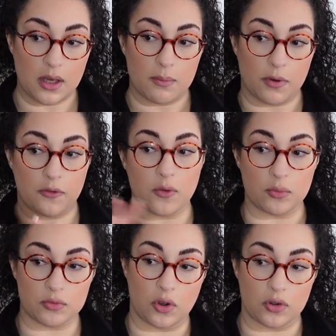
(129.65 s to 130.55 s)

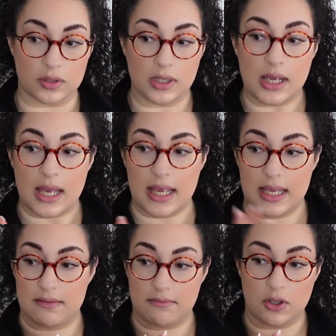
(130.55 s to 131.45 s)
performed on,
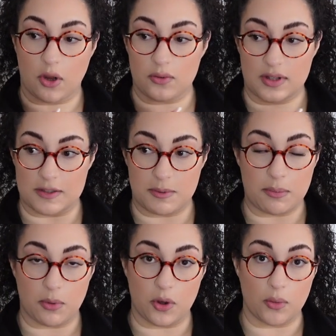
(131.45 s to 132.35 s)
you know, there's
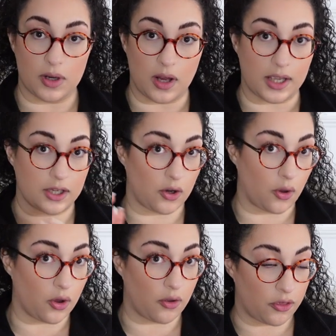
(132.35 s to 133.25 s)
people who are like, you
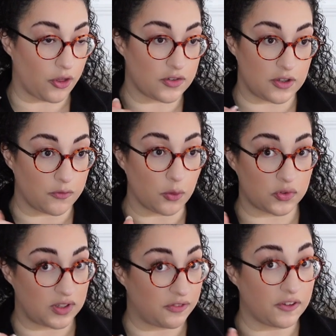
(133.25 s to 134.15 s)
know, 30,
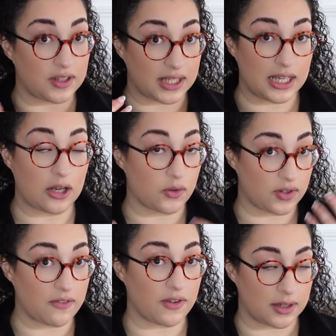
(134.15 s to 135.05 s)
40, 50 kilos
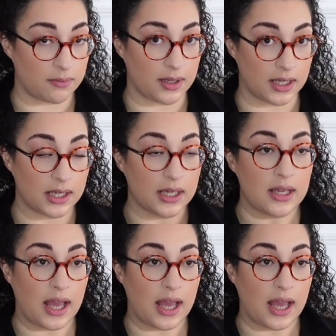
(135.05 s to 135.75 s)
heavier than me,